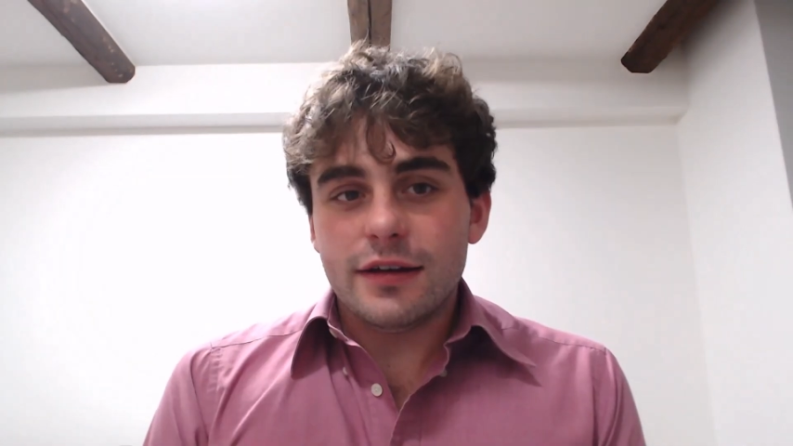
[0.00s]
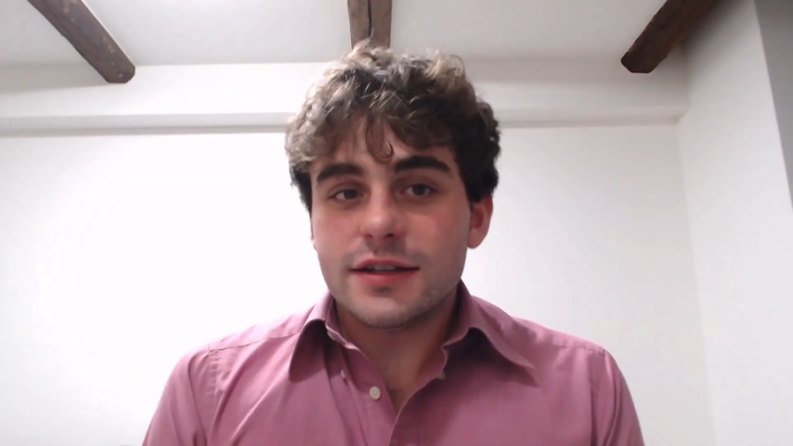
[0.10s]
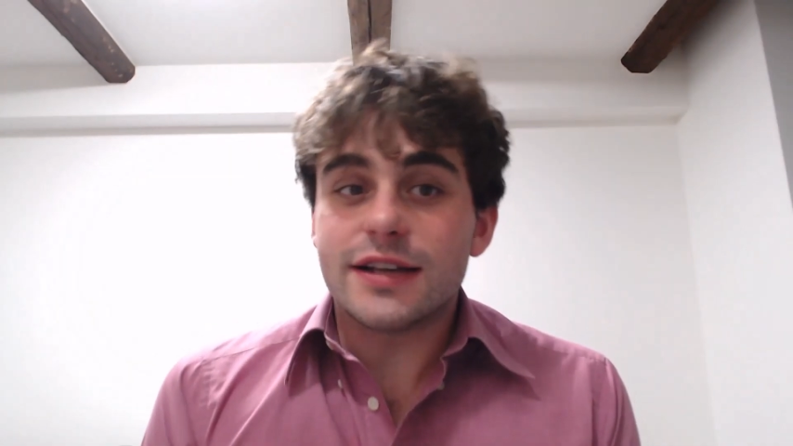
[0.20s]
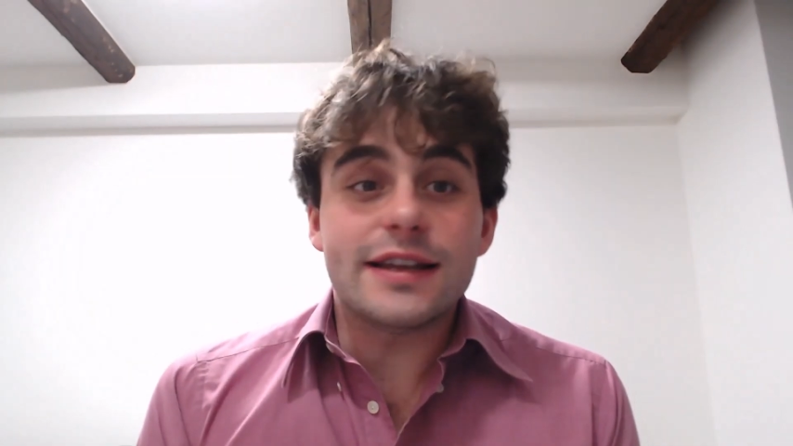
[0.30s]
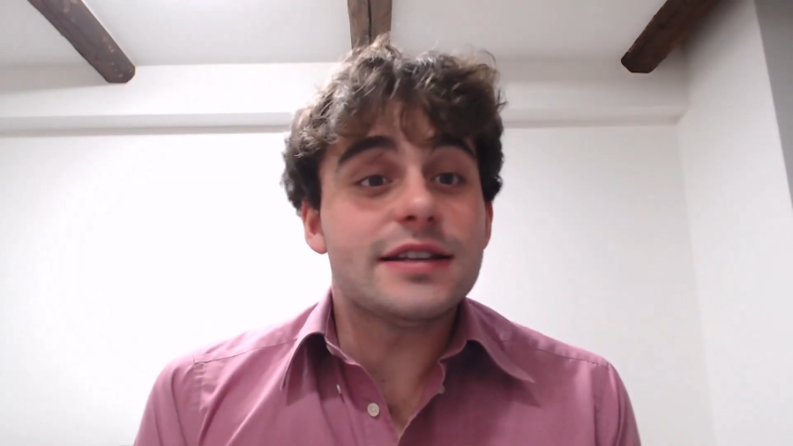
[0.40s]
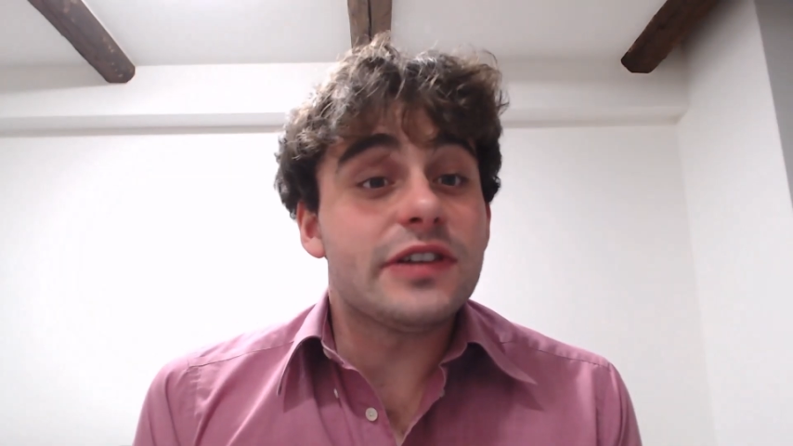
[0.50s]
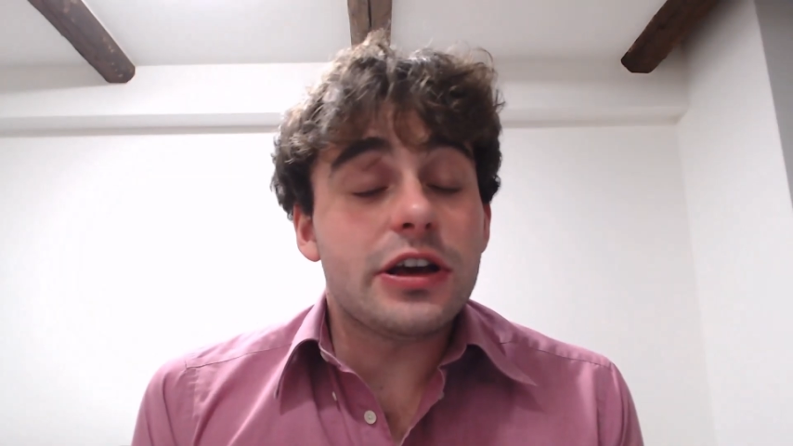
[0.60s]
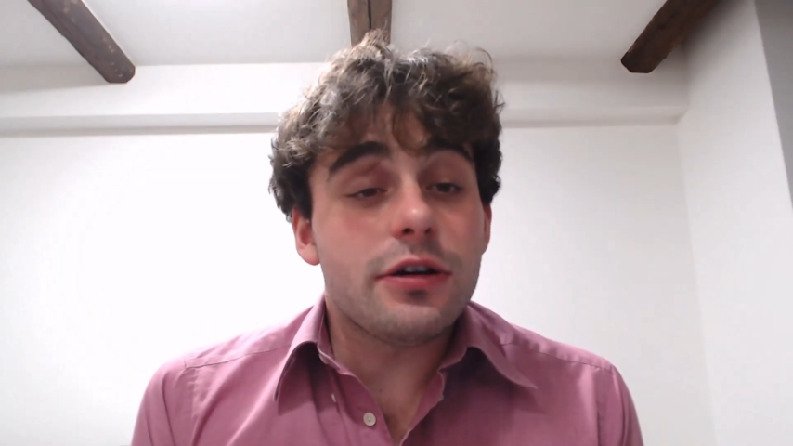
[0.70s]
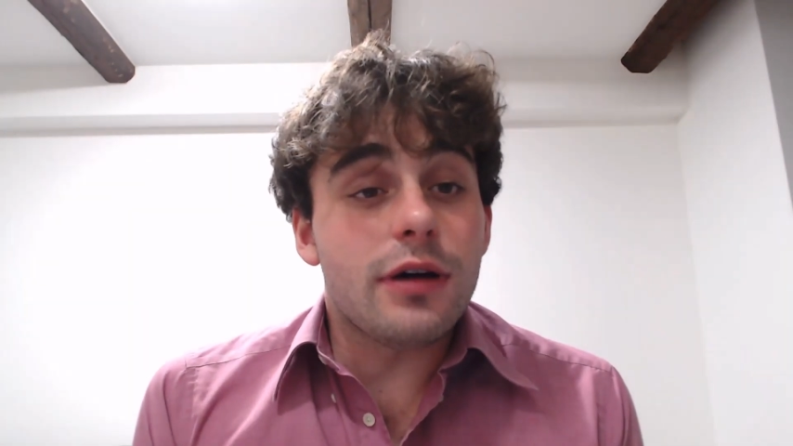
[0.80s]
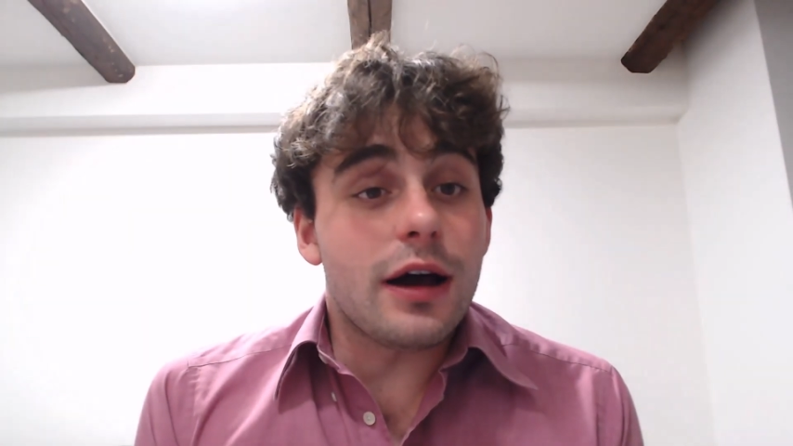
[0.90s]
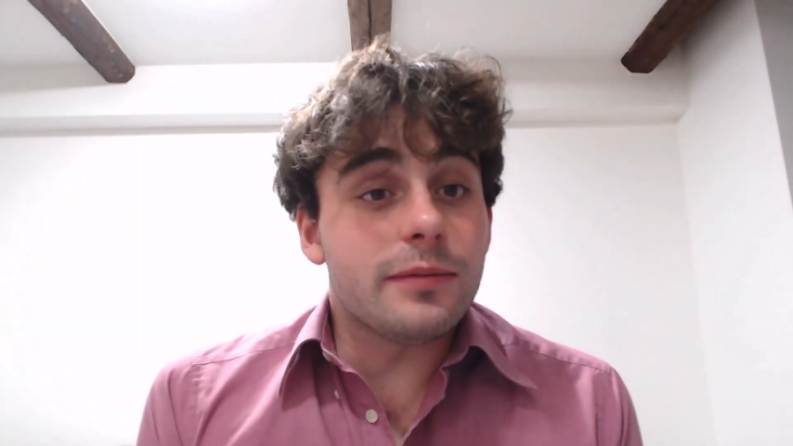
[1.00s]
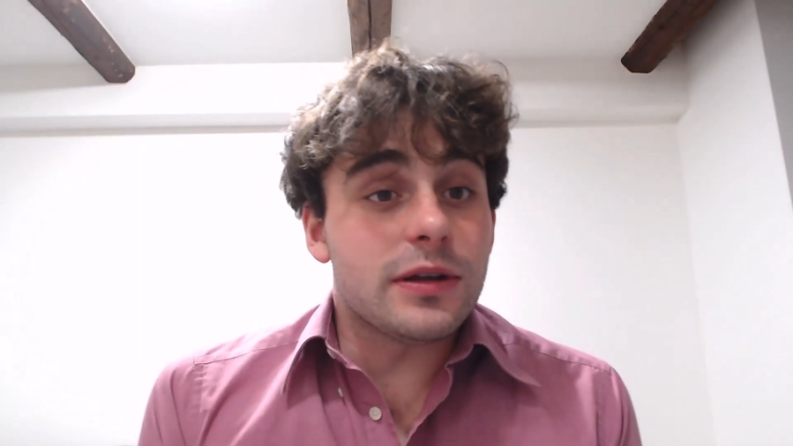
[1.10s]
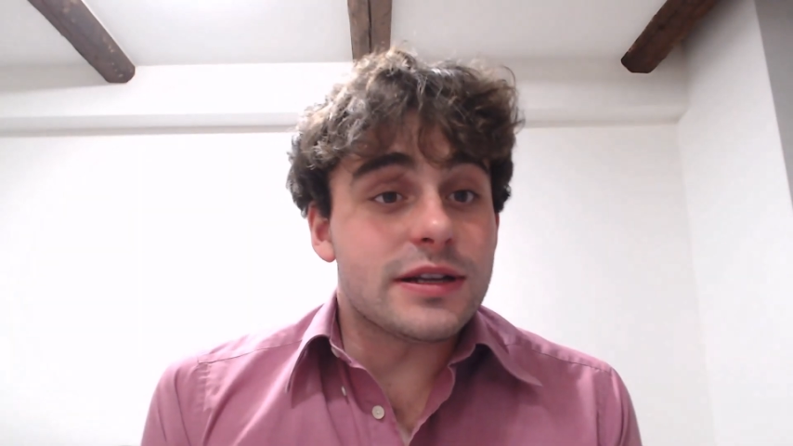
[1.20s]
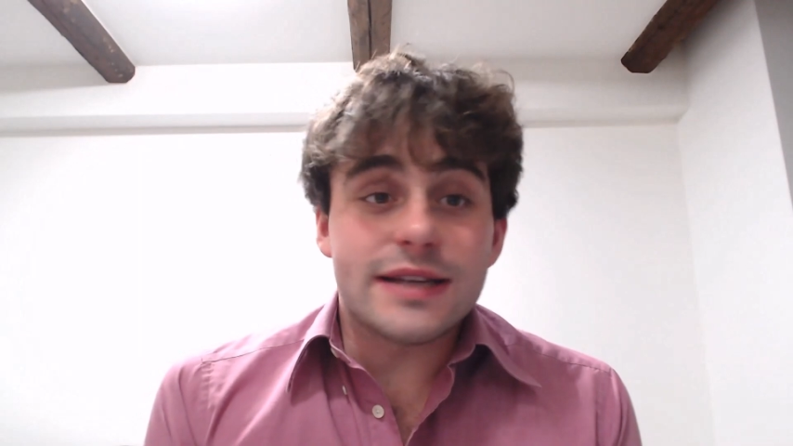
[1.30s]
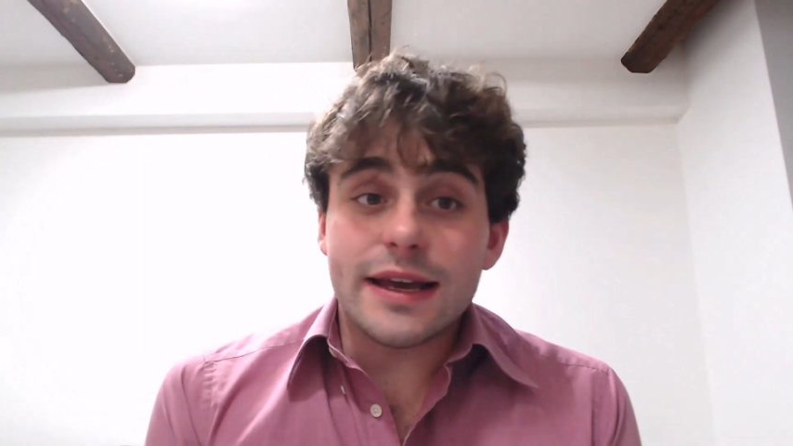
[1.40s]
So in this video, I'm
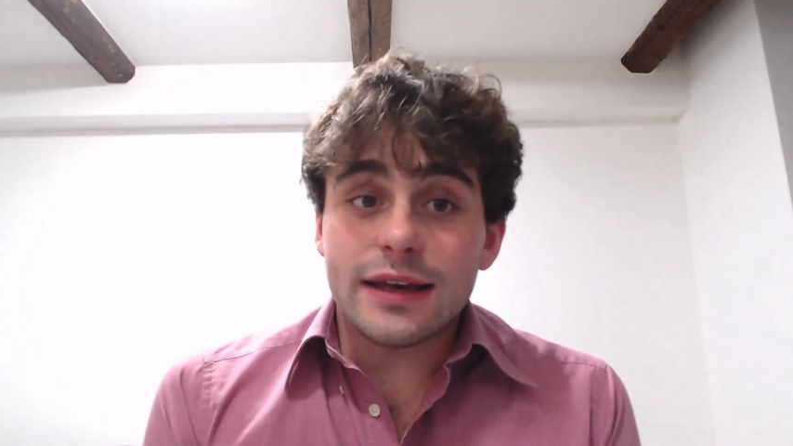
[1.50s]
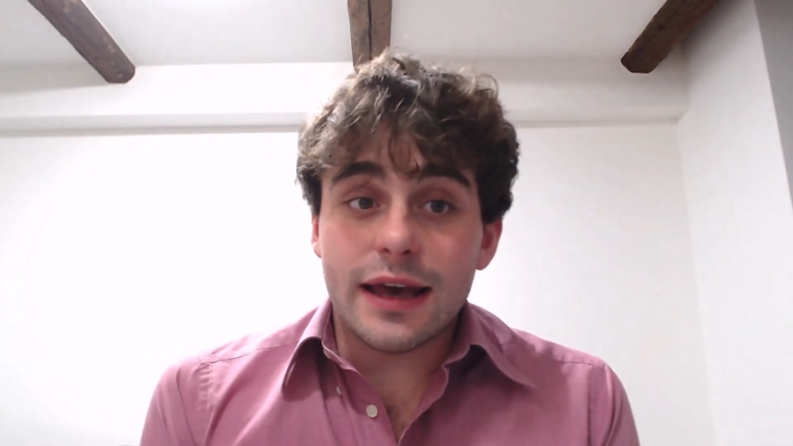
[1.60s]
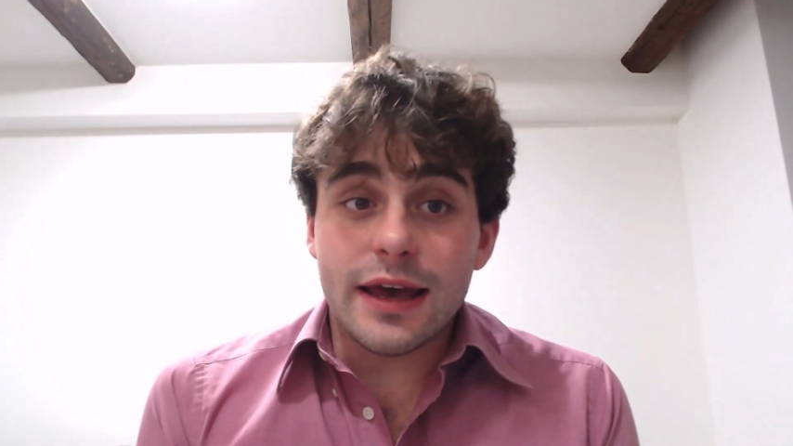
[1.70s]
going to take